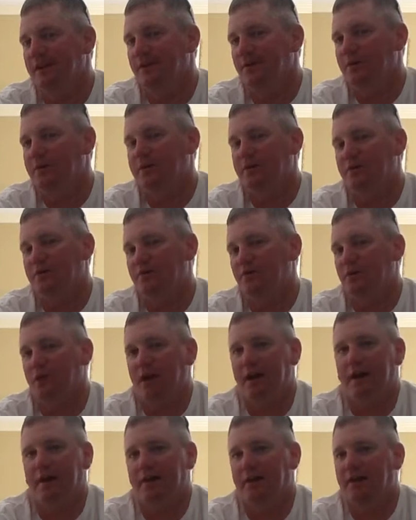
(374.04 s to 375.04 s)
We can
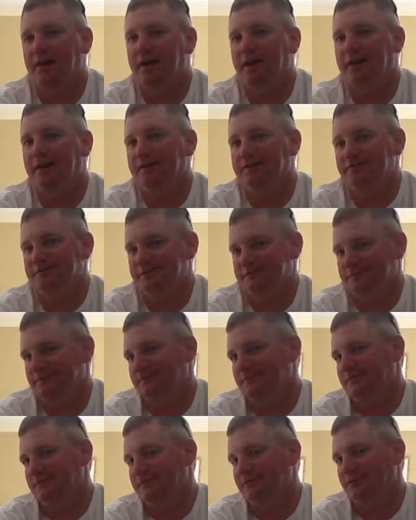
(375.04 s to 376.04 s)
try that,
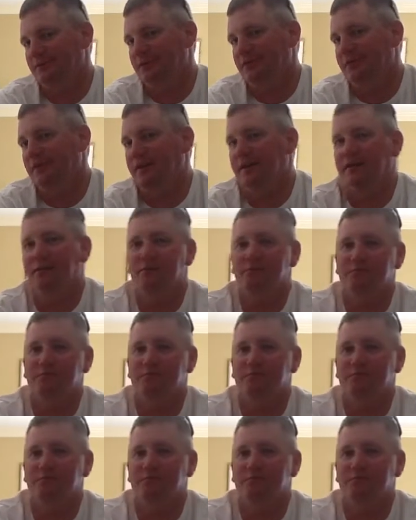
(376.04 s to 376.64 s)
but if they